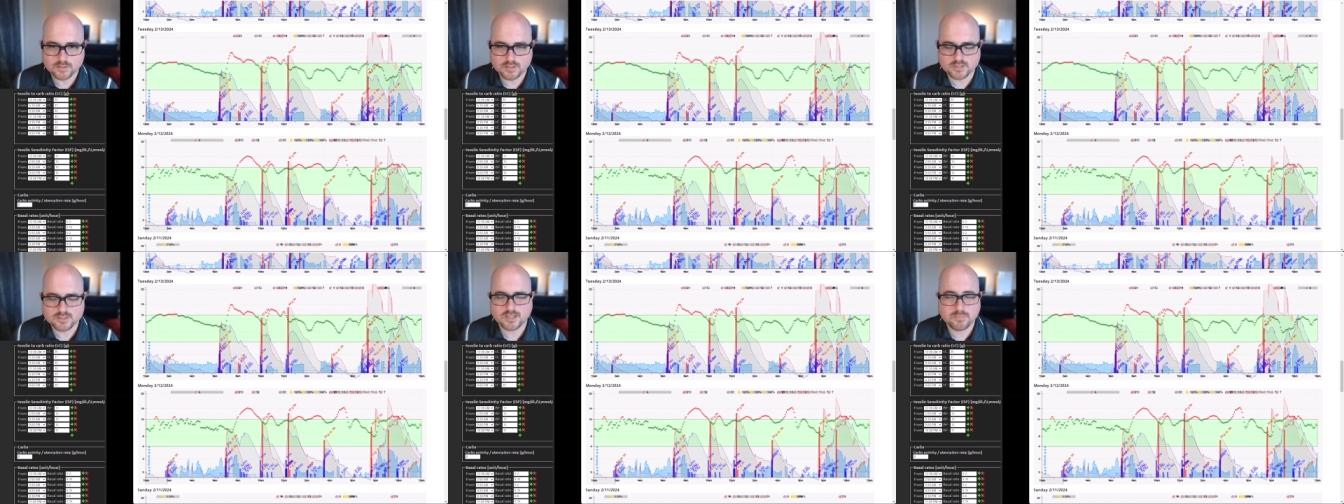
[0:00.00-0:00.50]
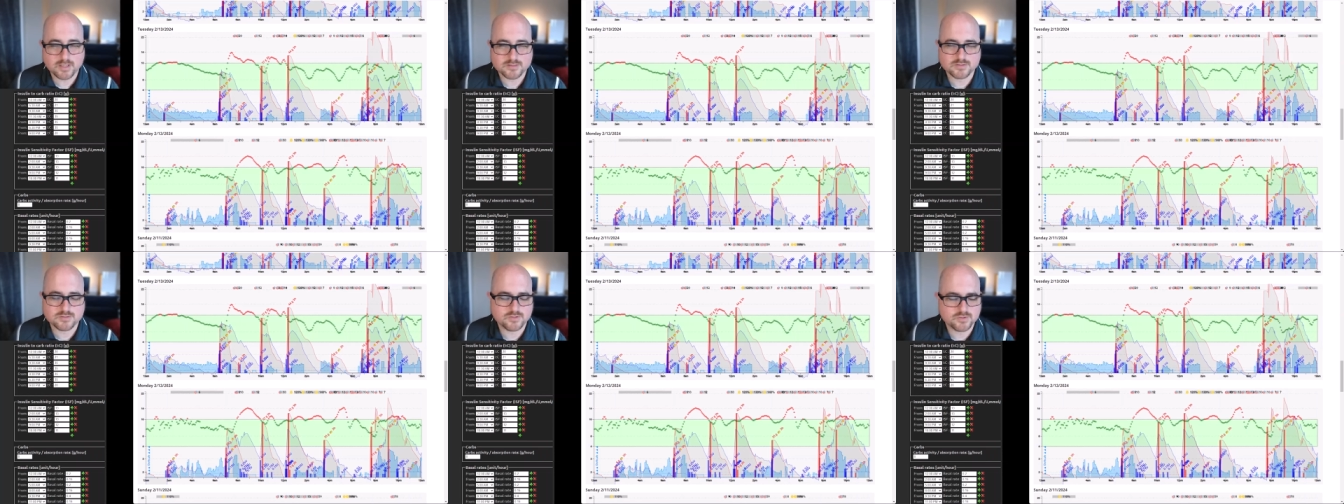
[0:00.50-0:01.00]
looks like
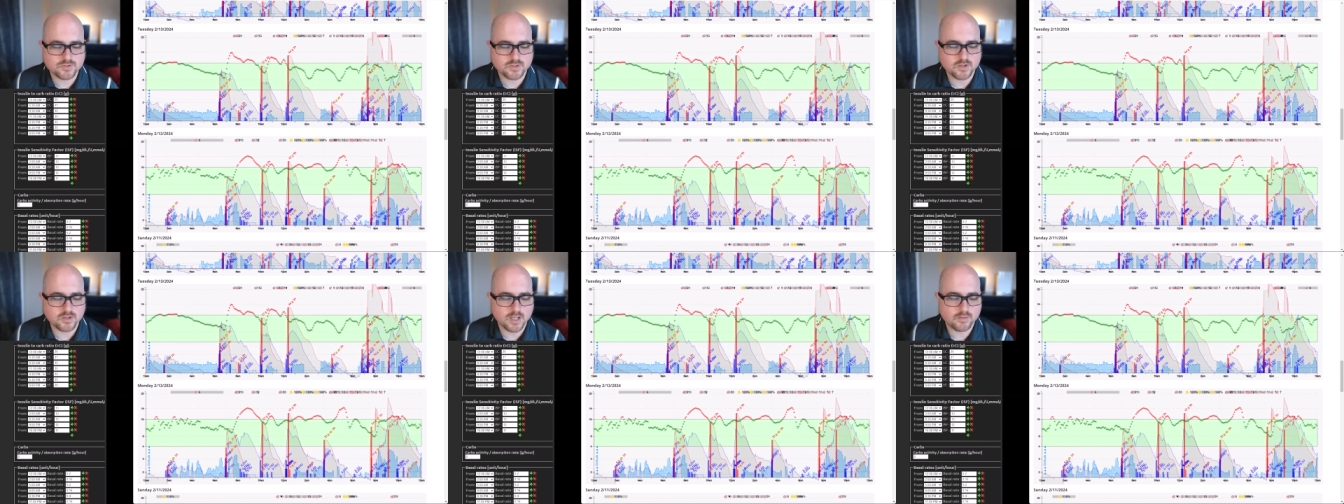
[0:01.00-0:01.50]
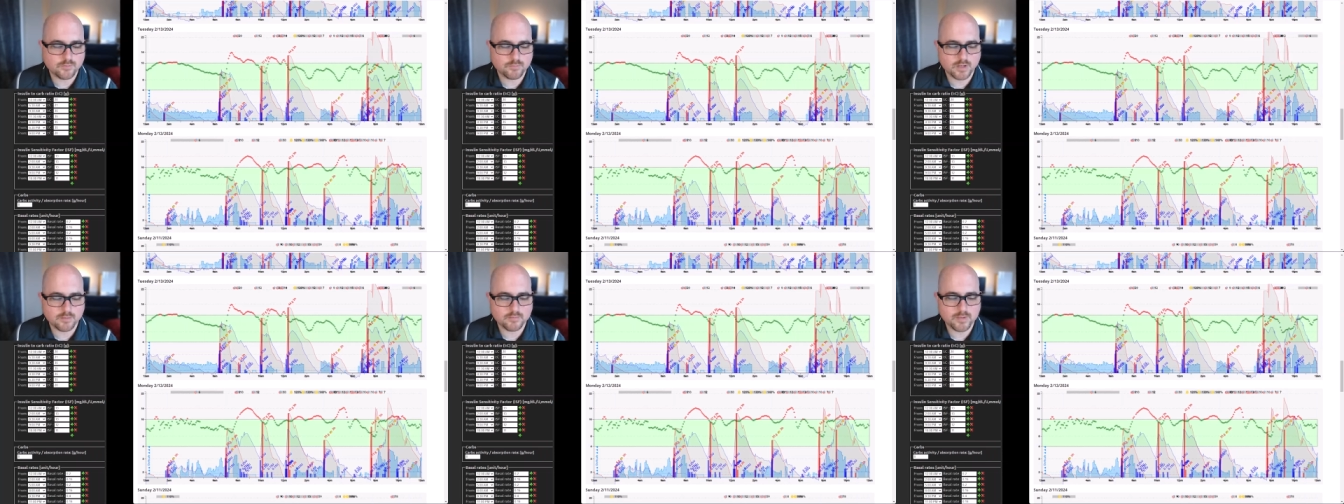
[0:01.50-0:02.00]
basal's too strong, I would
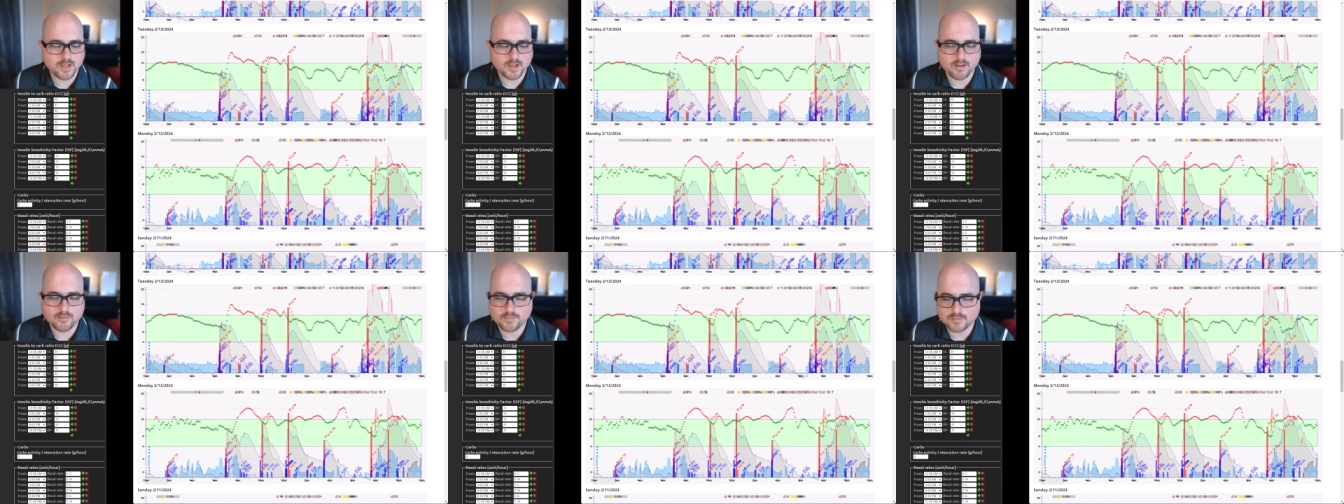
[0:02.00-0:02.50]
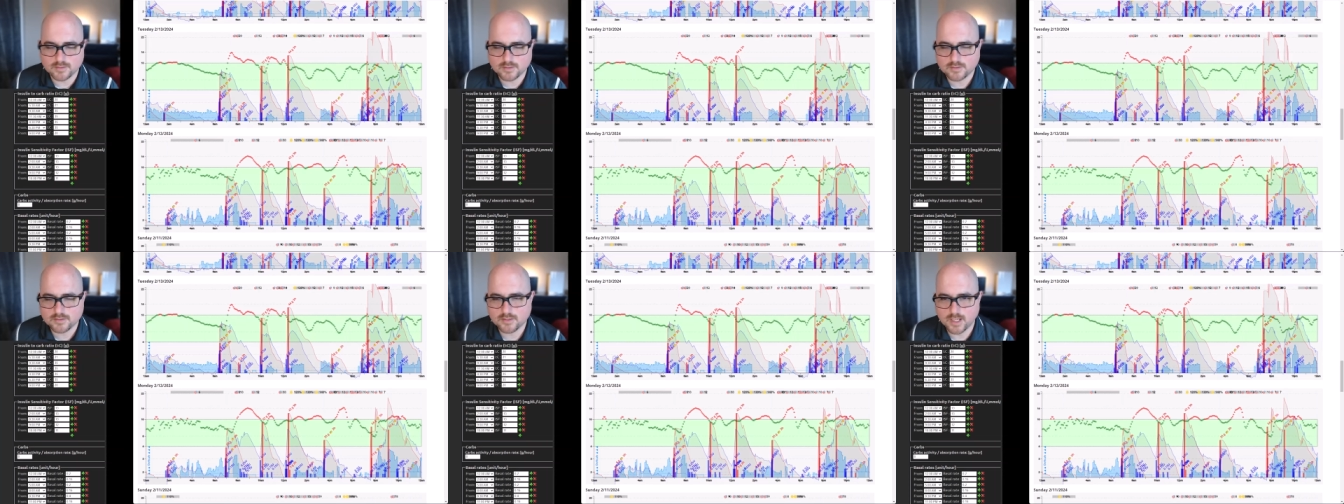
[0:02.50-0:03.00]
probably back off on
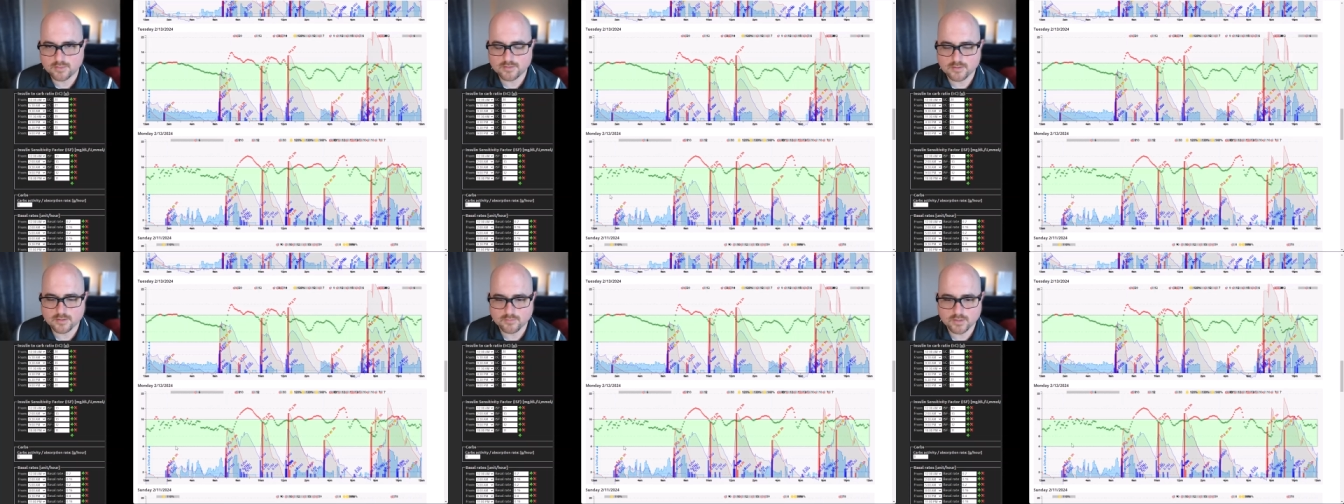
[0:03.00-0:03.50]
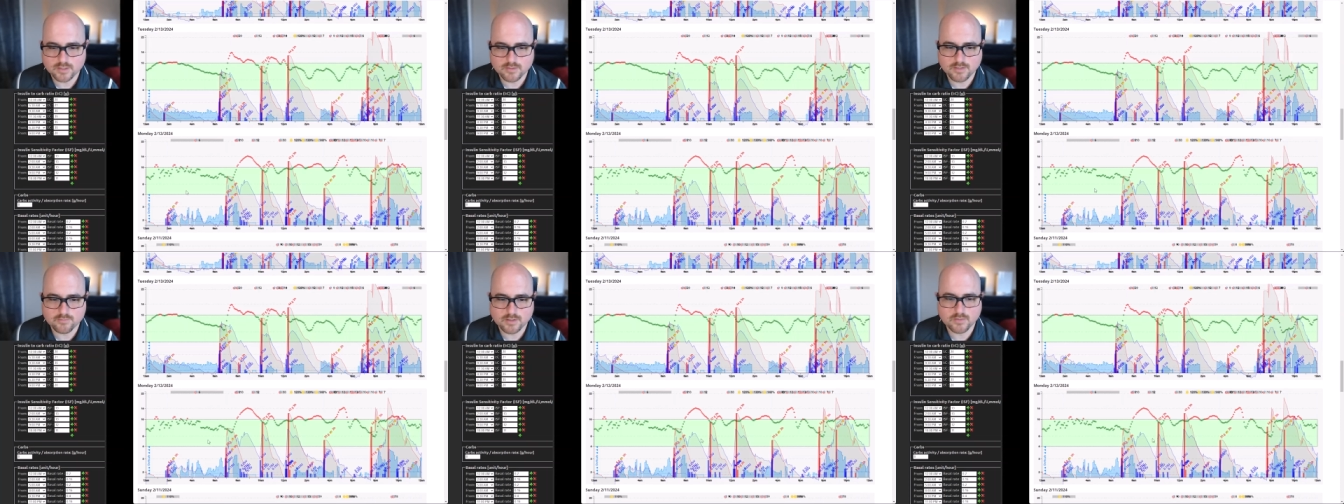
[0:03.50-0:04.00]
the 830 one you
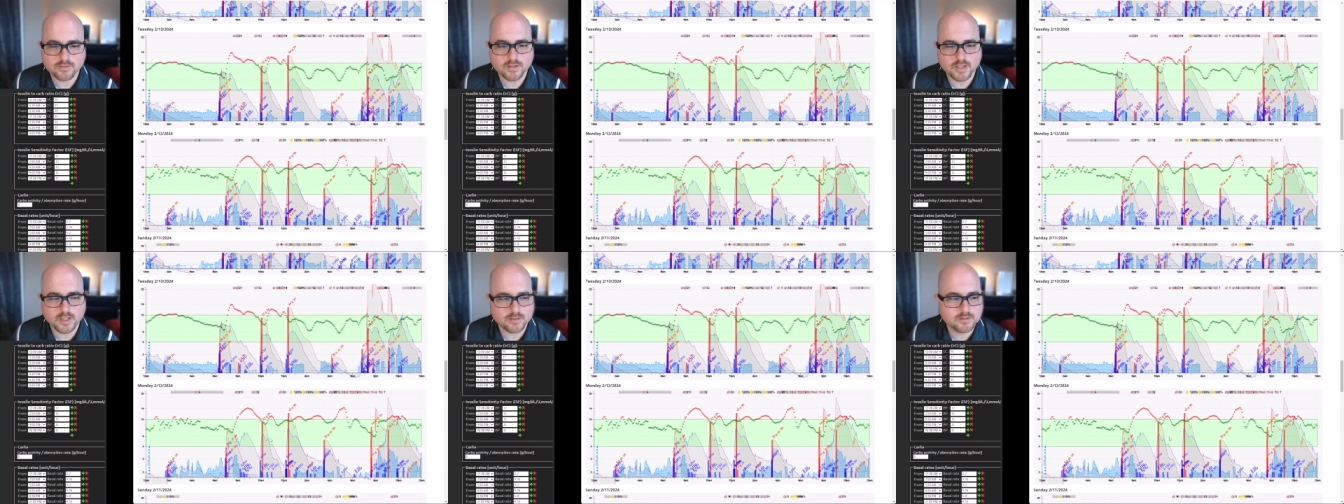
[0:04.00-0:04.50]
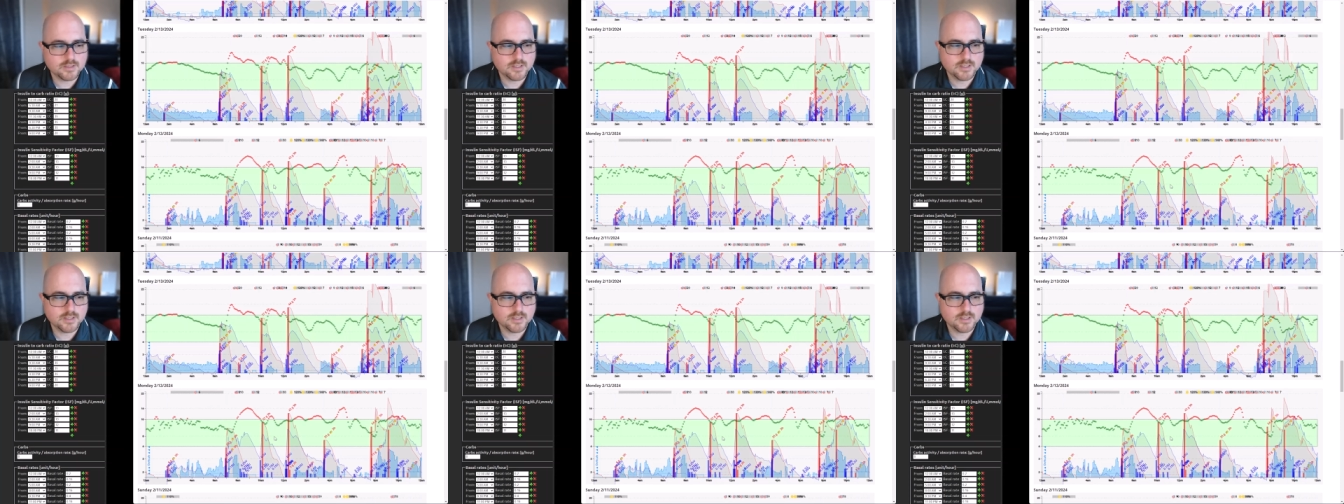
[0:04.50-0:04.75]
have going right now